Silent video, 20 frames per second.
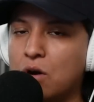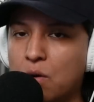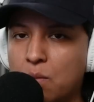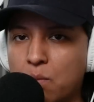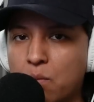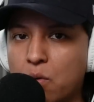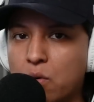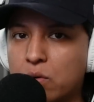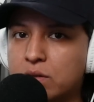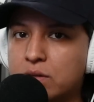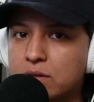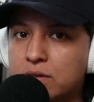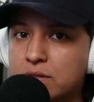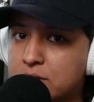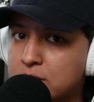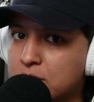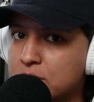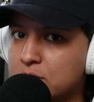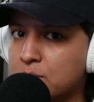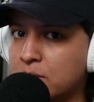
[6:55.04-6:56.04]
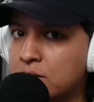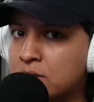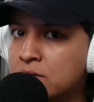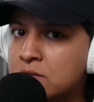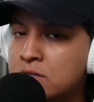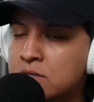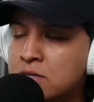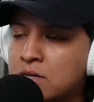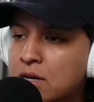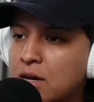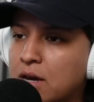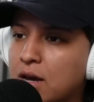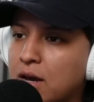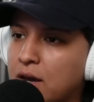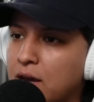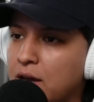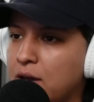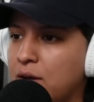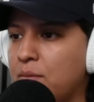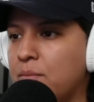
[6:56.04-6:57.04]
more than the 6 months,
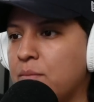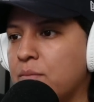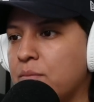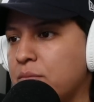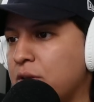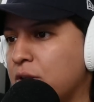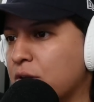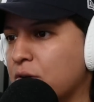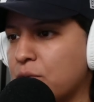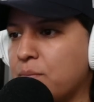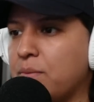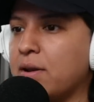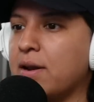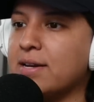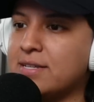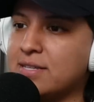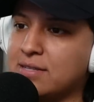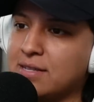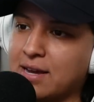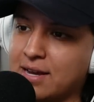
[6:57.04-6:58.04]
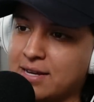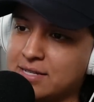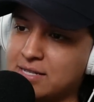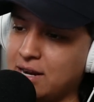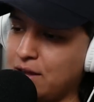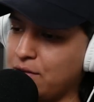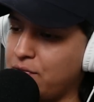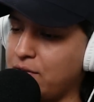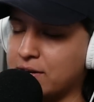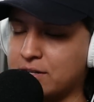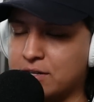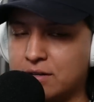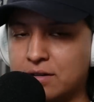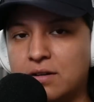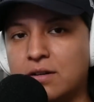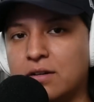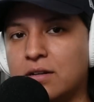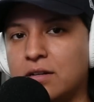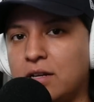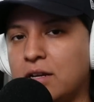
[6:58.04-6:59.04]
but like I said, I factored
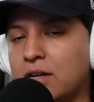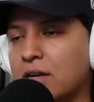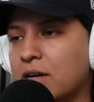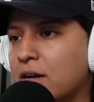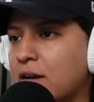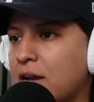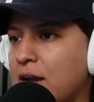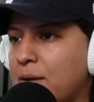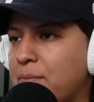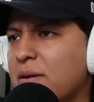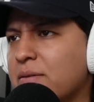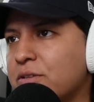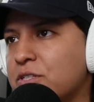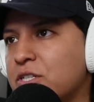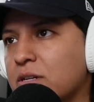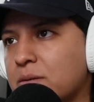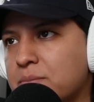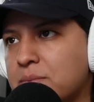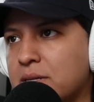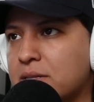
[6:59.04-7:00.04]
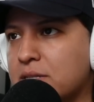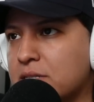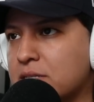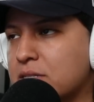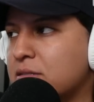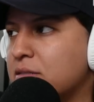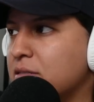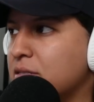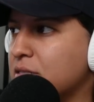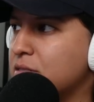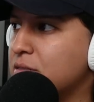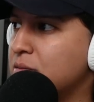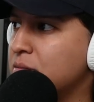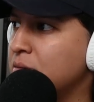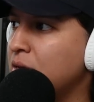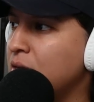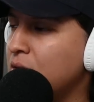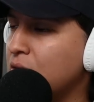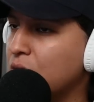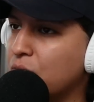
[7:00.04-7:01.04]
it in a year. I probably should update
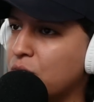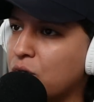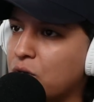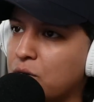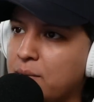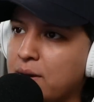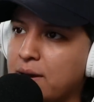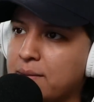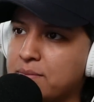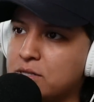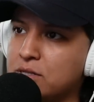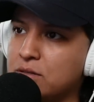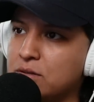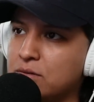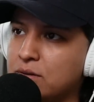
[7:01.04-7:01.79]
this roadmap to